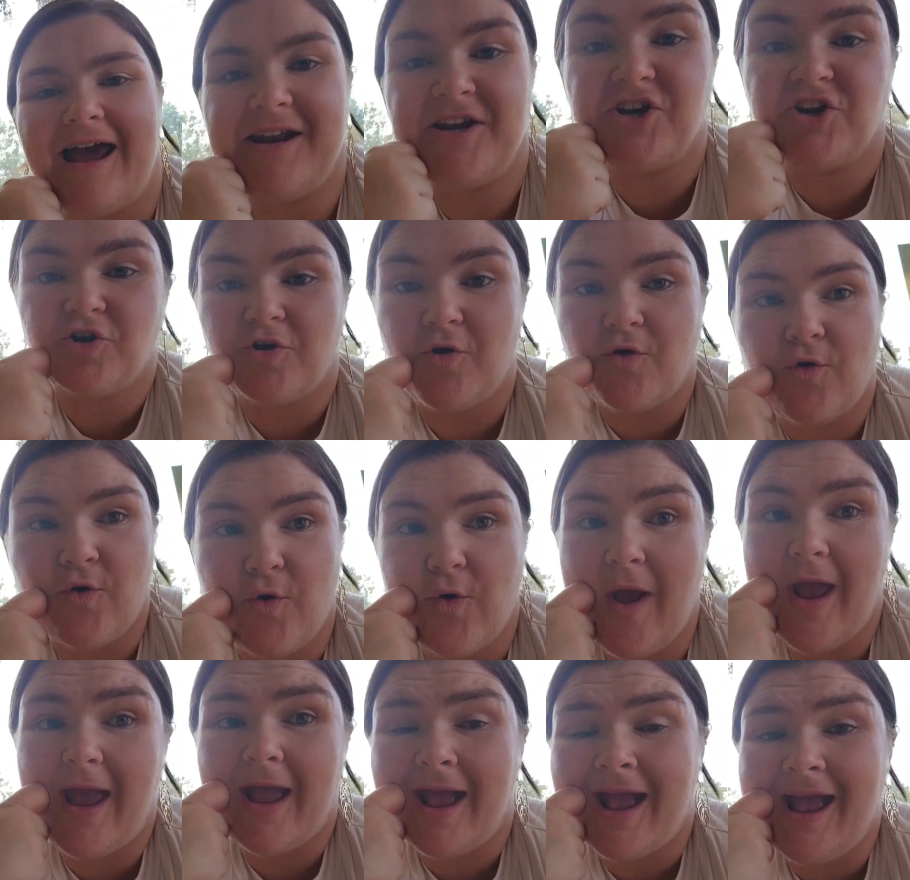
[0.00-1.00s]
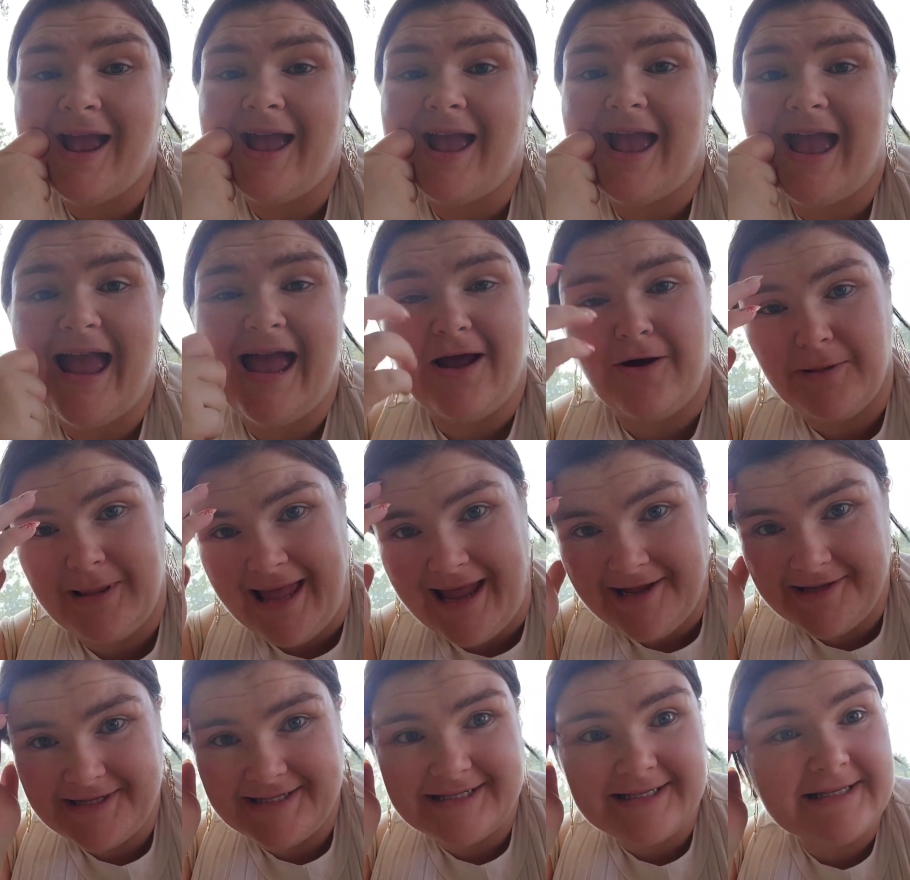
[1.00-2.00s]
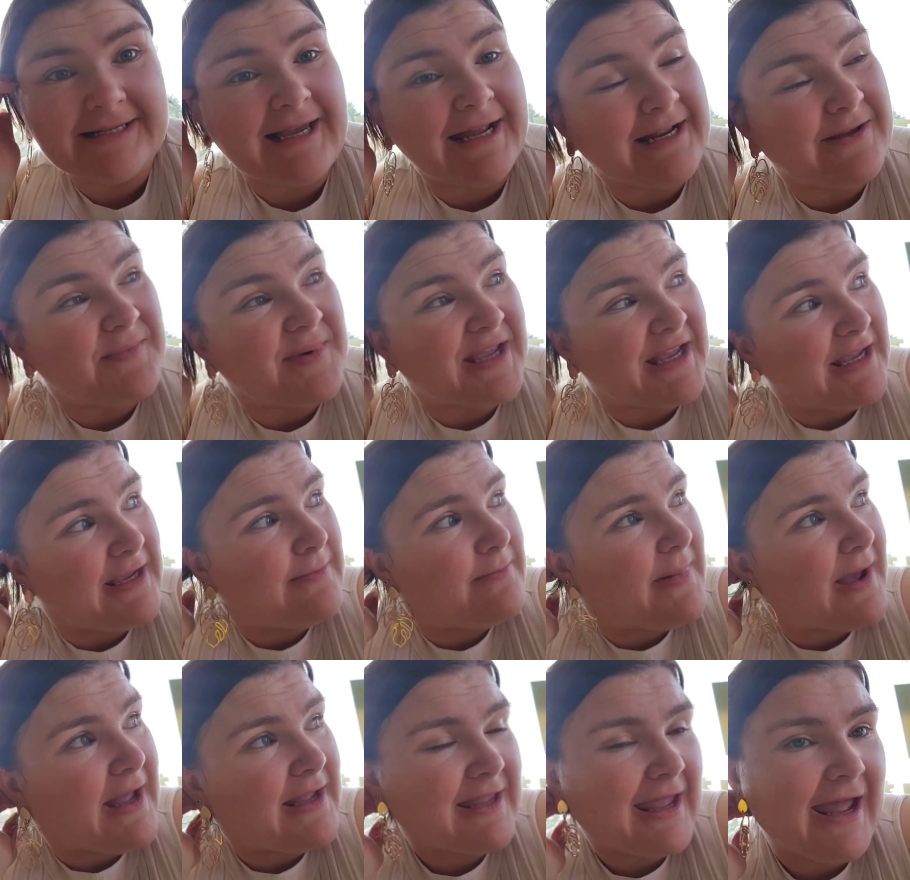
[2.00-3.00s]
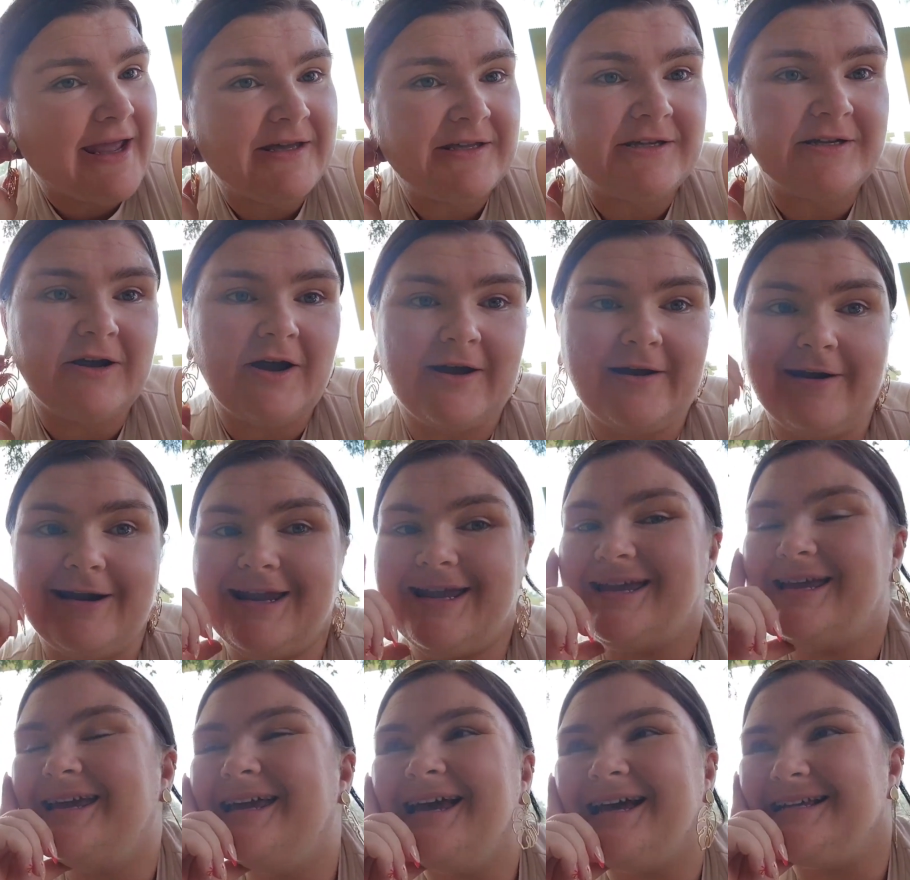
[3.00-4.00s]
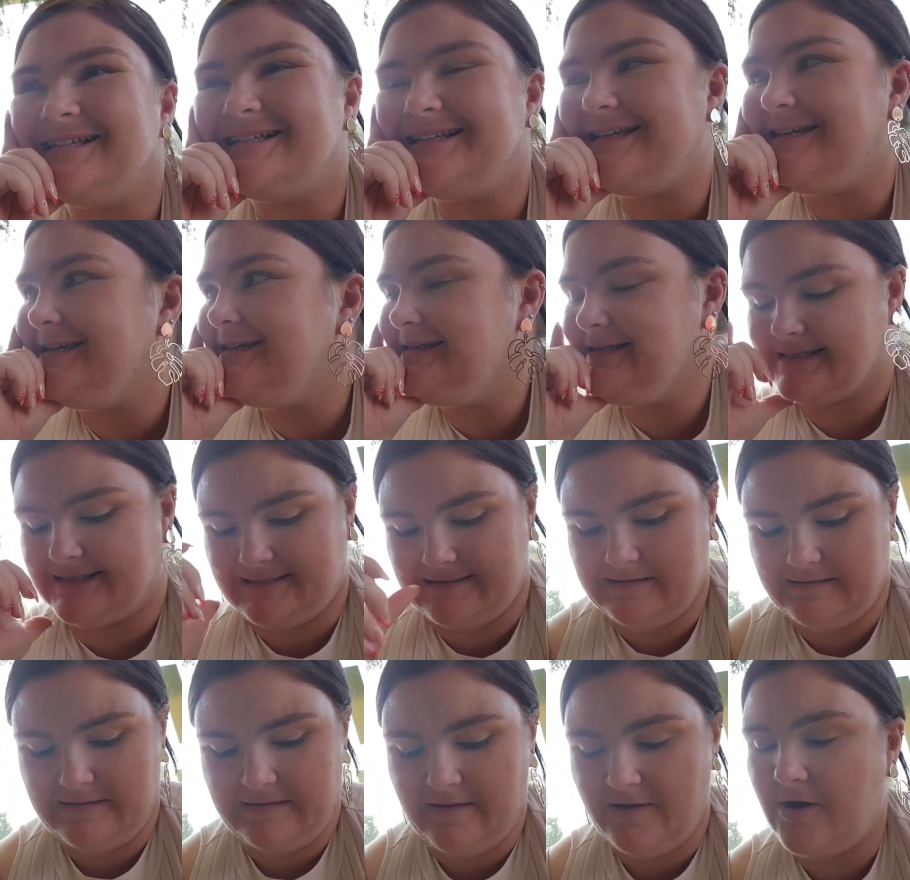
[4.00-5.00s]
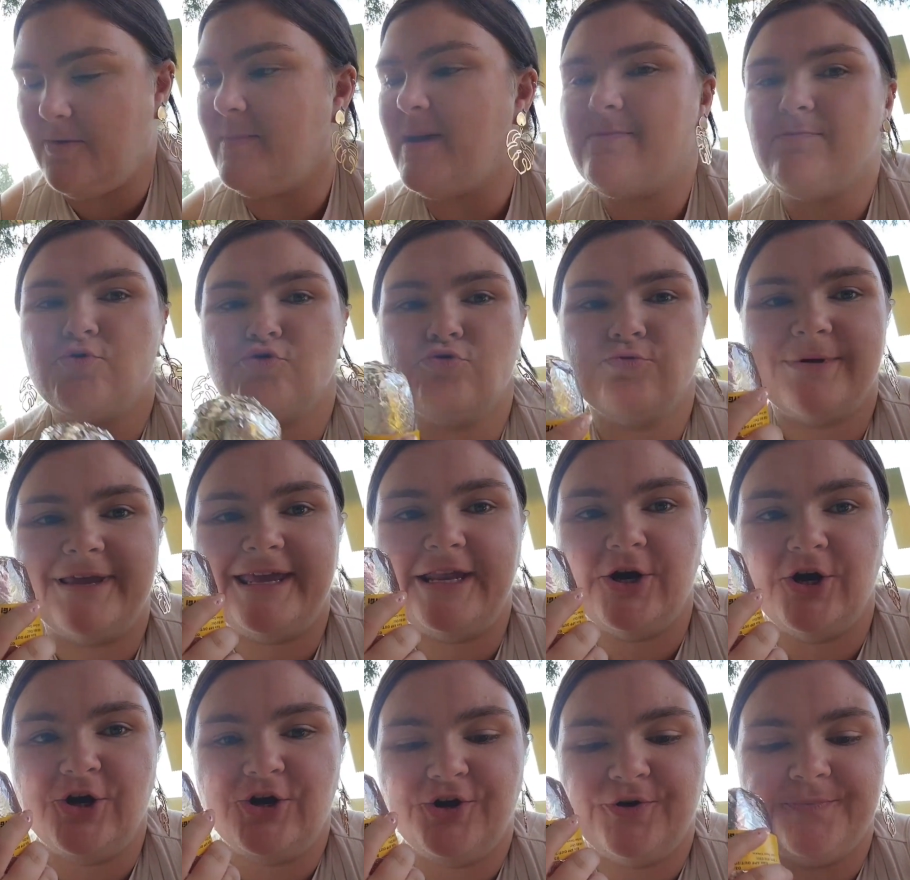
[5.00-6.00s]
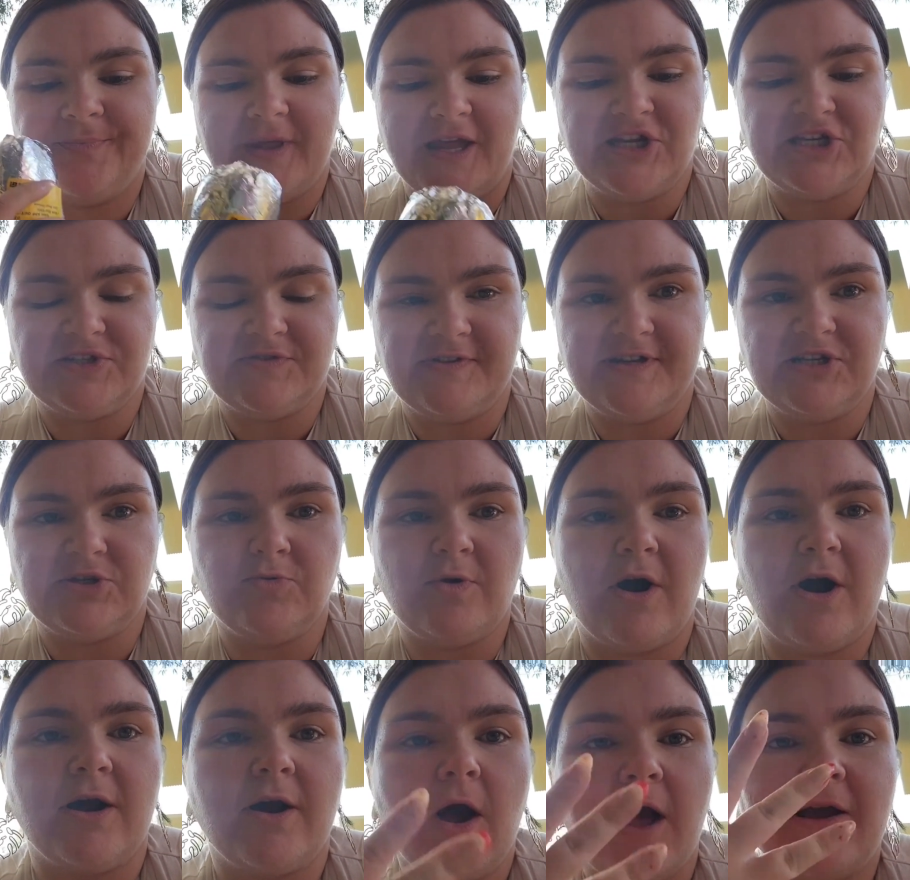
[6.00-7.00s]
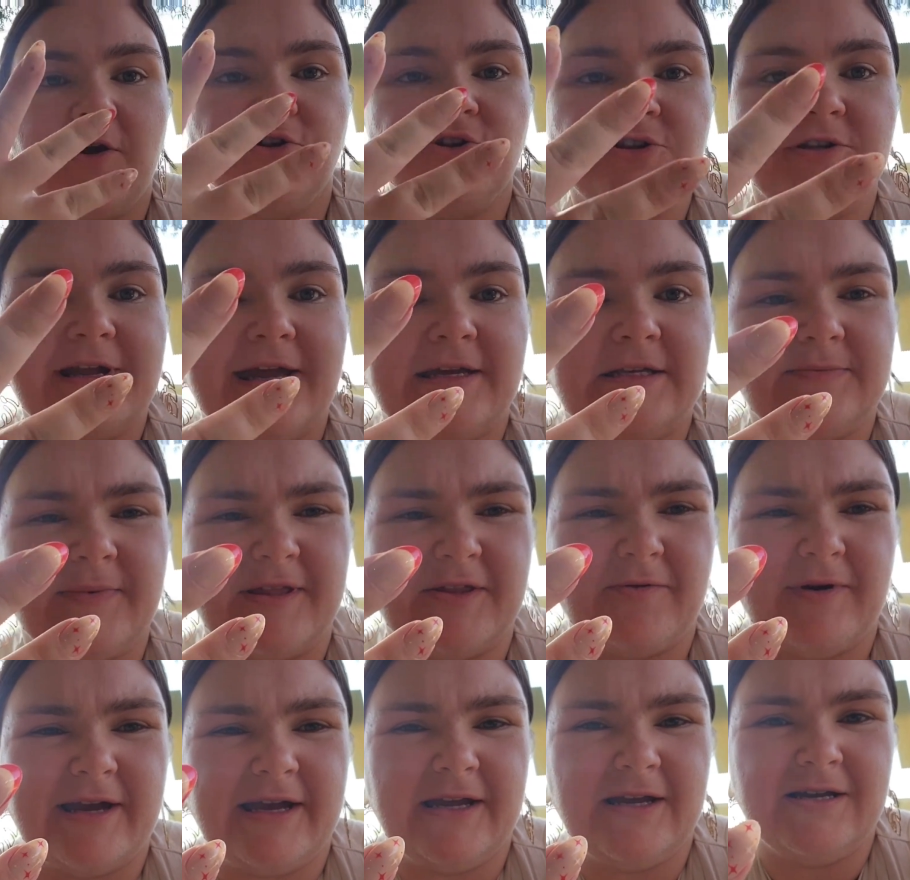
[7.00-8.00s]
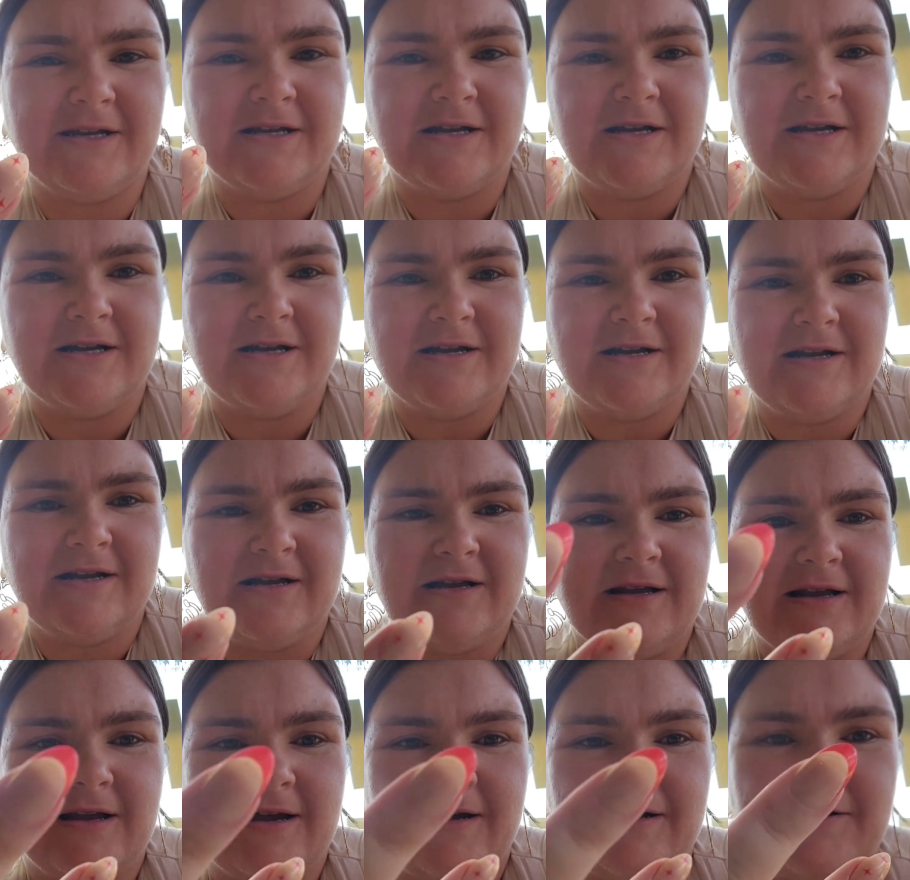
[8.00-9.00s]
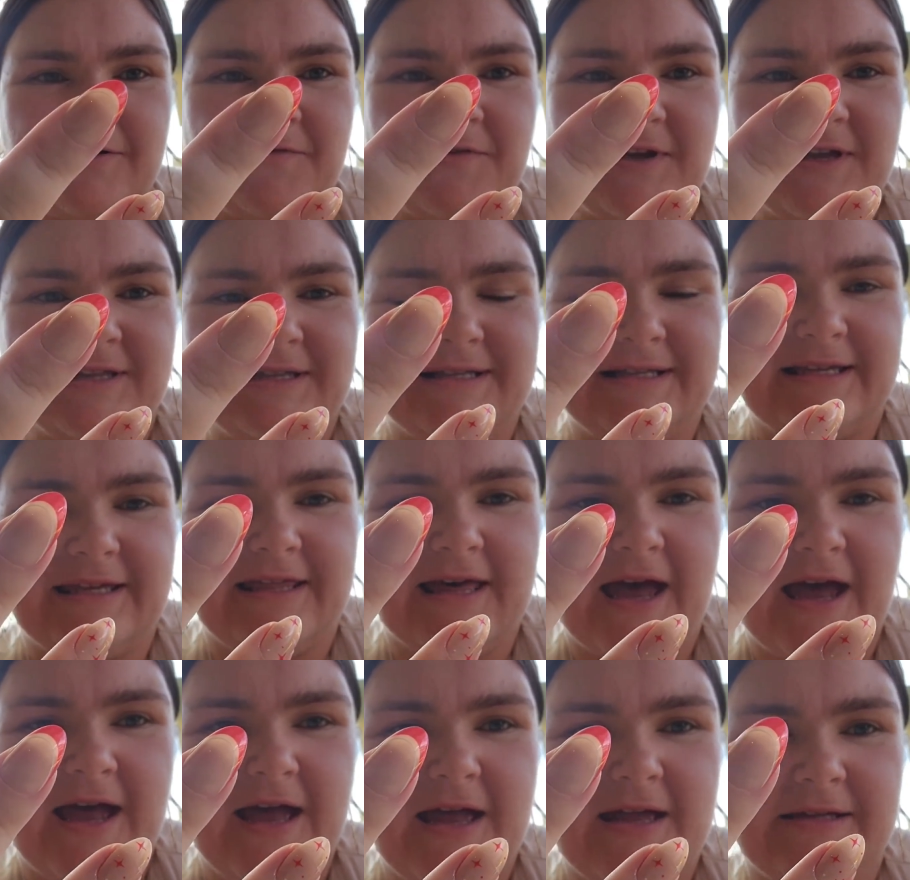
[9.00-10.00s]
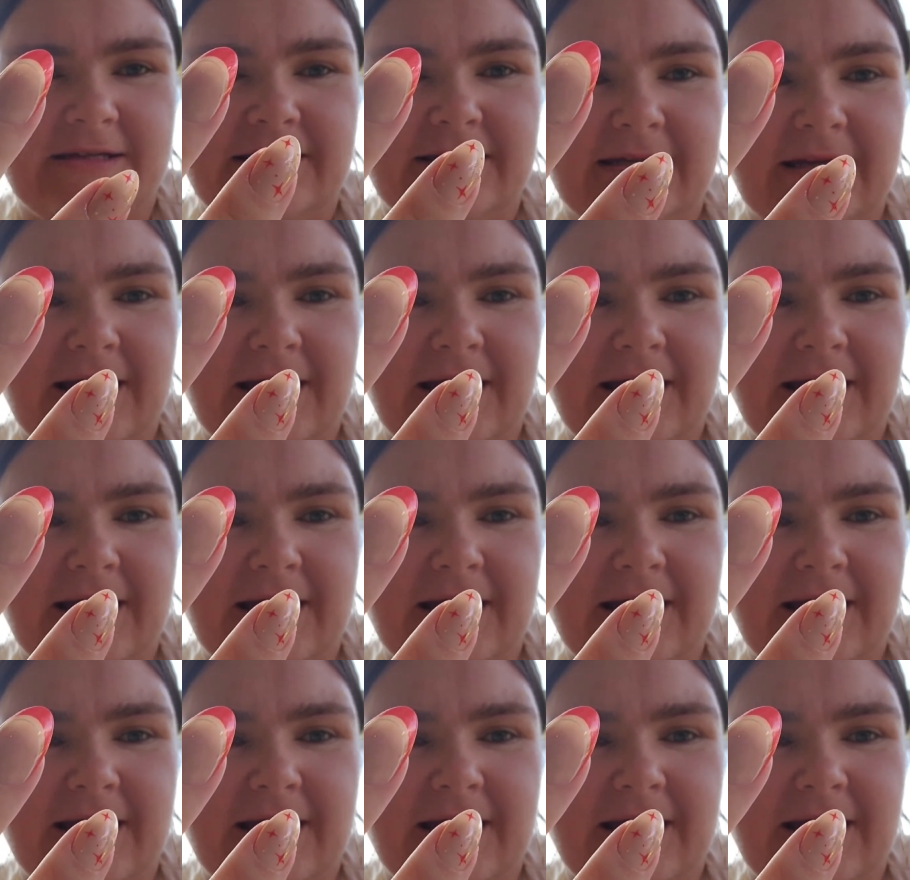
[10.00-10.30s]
I don't know how loud this is gonna be, but Kale and I are at Guzzies. I got my burrito. I just finished work. I got new nails, by the way. I don't know if you can see that.